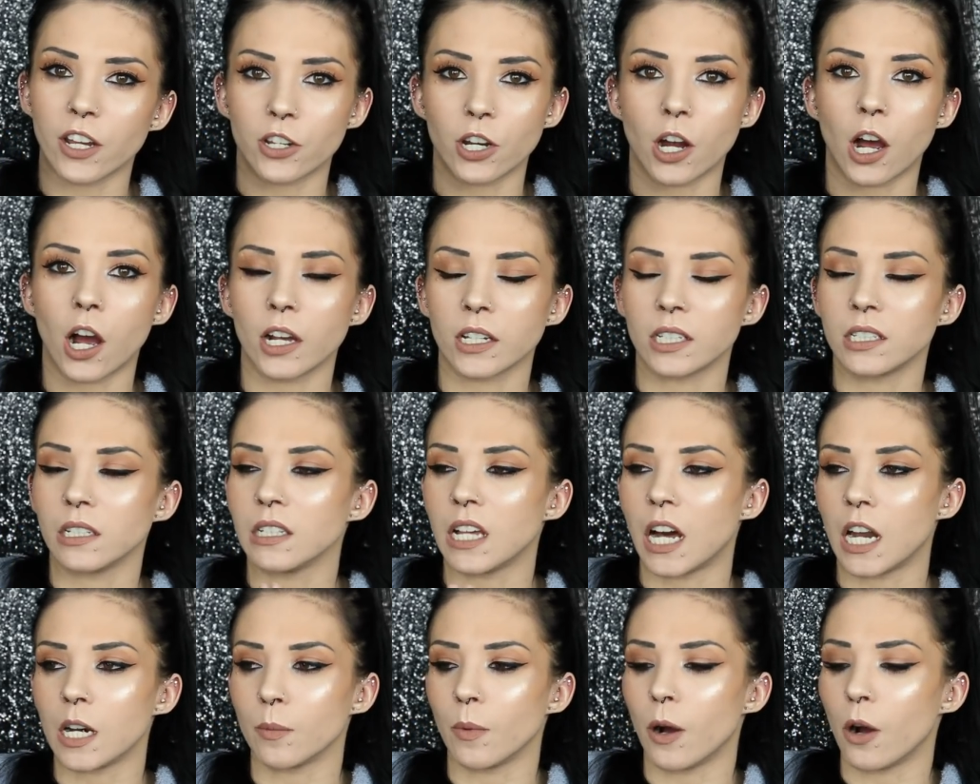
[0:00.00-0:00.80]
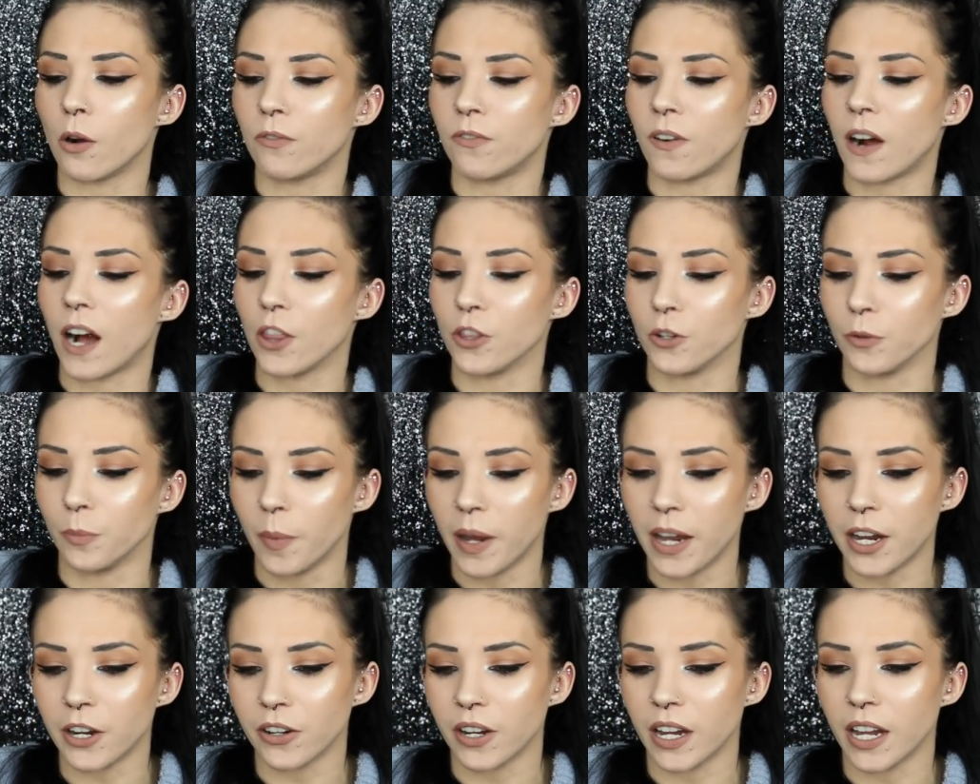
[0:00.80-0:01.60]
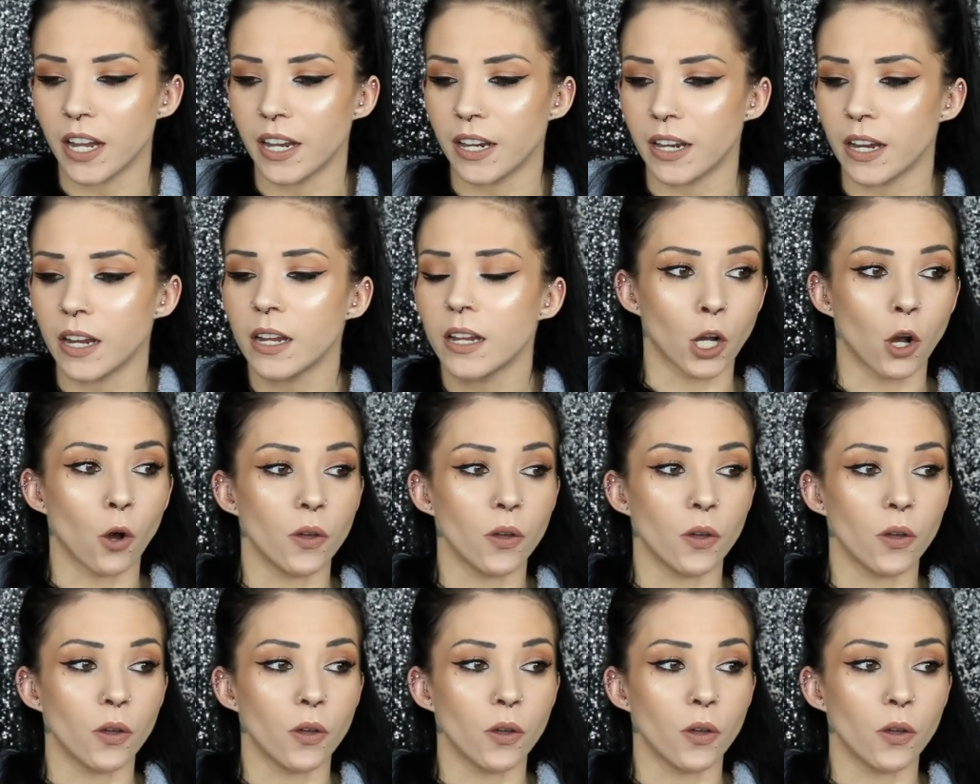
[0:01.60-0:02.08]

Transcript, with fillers: It talks a lot about Father Merrin.